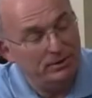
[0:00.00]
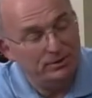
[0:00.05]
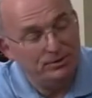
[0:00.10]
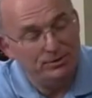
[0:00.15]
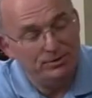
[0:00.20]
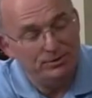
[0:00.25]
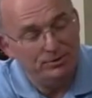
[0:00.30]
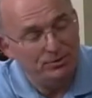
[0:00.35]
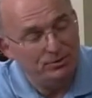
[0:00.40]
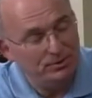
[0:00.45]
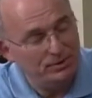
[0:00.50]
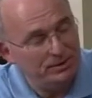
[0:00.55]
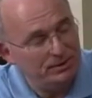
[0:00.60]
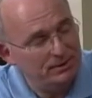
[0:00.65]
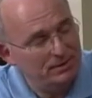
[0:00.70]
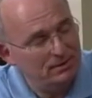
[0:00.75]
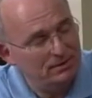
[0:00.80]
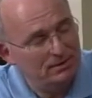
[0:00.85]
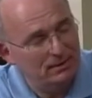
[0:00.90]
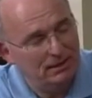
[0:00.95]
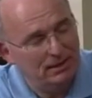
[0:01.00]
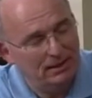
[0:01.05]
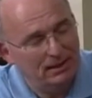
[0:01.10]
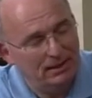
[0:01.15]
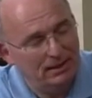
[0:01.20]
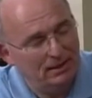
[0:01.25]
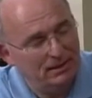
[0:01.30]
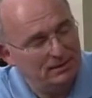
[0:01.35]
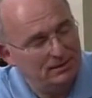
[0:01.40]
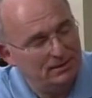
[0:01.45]
Well, this news is
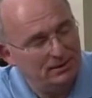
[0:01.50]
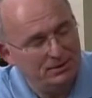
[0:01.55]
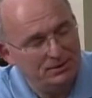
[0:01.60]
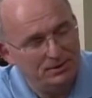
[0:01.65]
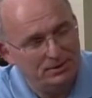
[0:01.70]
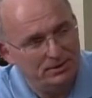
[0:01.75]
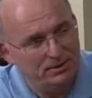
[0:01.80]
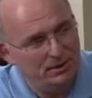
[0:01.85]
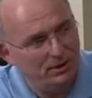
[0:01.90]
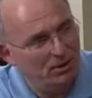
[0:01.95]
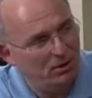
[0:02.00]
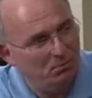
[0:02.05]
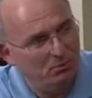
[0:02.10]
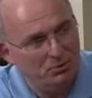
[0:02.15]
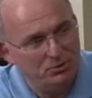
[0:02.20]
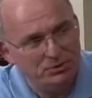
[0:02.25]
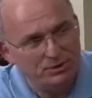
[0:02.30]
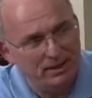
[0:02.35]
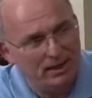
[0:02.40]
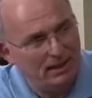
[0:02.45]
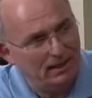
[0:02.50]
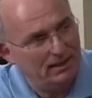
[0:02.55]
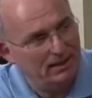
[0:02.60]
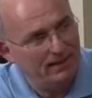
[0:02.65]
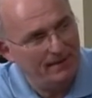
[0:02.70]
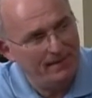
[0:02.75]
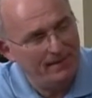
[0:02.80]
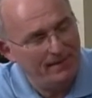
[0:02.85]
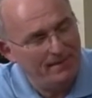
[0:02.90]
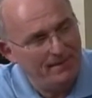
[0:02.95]
such a terrible
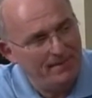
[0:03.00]
shock.